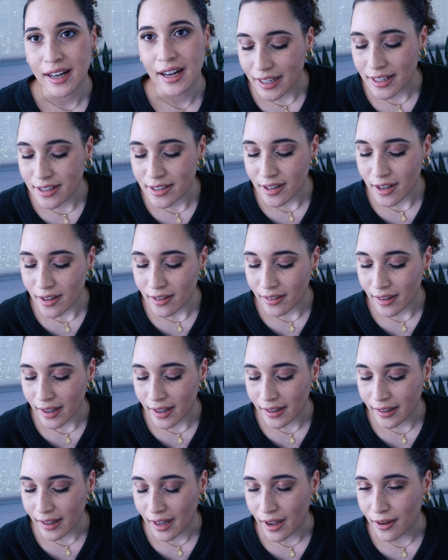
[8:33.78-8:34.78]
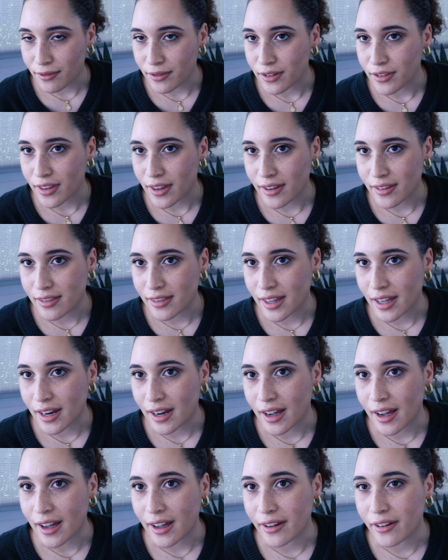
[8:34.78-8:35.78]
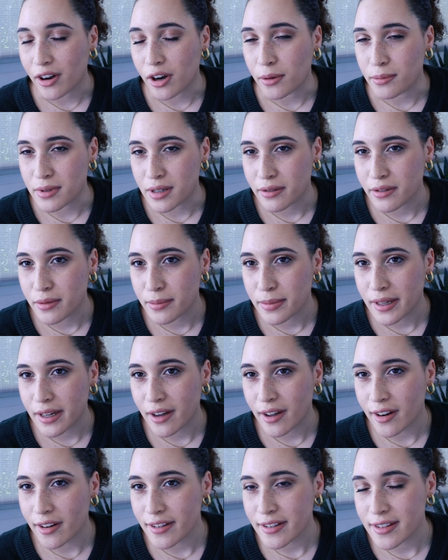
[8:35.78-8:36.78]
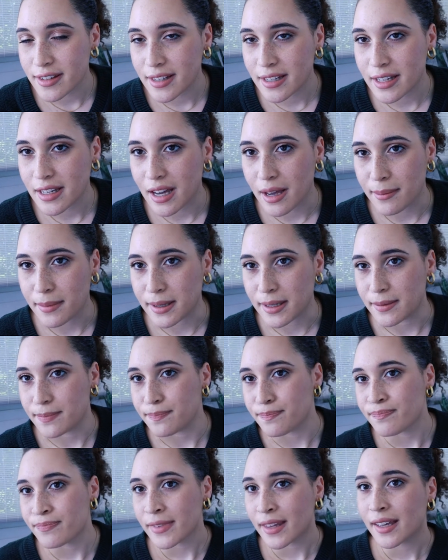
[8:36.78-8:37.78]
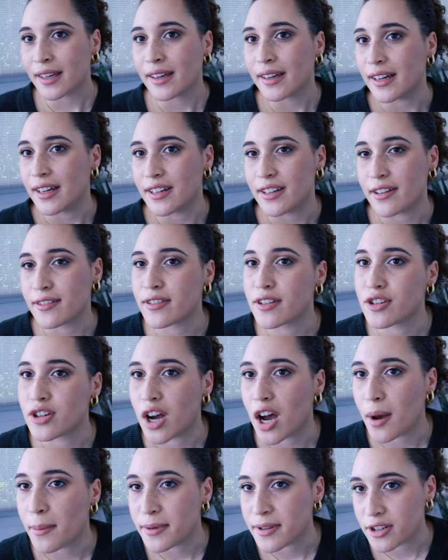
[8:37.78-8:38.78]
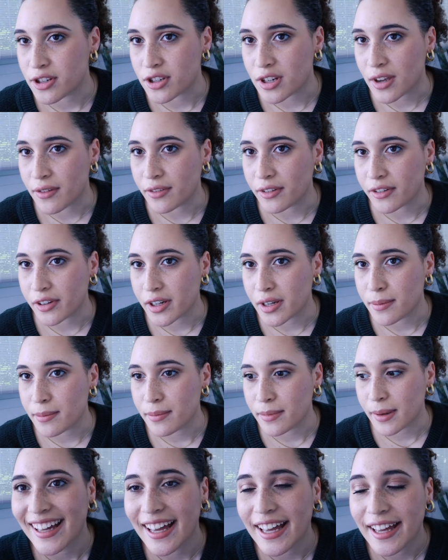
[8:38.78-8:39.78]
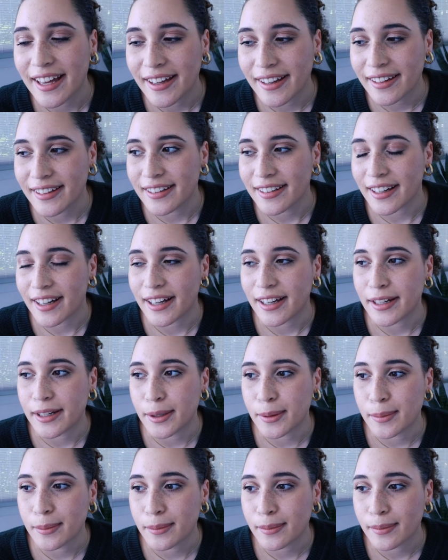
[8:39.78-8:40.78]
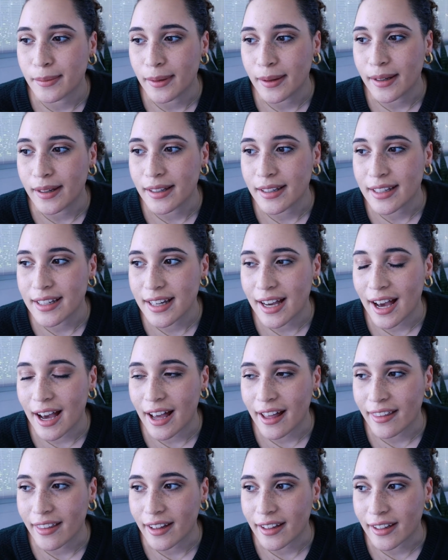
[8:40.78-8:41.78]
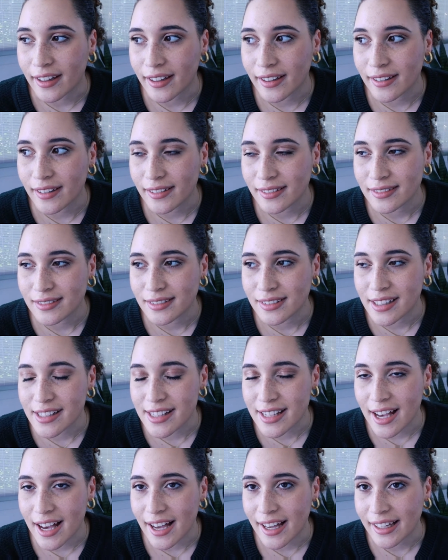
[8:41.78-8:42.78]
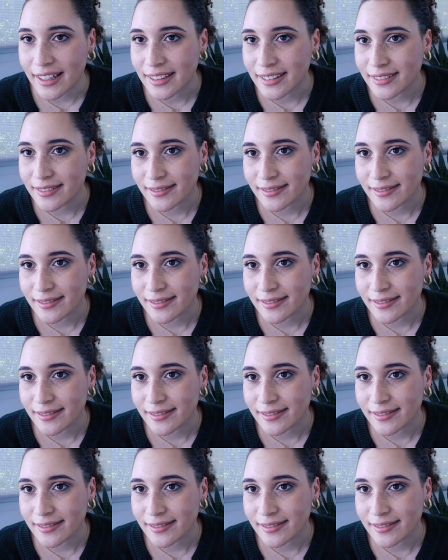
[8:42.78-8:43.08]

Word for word: It's not like everything that I hoped it would be, honestly. I mean, it does the job, it's a shaving cream, and um, yeah, I like it. It's I.